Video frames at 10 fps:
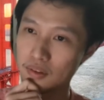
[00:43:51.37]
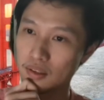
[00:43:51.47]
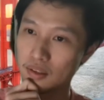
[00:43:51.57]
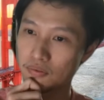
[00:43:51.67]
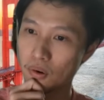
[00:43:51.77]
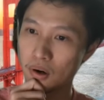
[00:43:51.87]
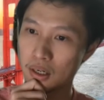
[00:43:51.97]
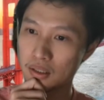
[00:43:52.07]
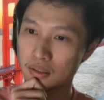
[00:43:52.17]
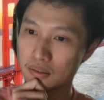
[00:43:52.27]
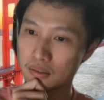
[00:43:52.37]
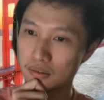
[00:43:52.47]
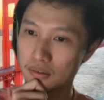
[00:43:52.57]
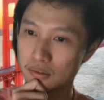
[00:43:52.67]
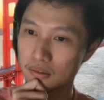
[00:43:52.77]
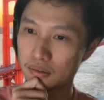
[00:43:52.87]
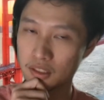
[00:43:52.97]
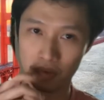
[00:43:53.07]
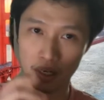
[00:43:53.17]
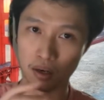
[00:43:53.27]
For if
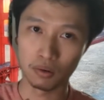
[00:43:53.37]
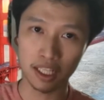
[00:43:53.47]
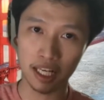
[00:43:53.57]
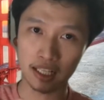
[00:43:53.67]
only I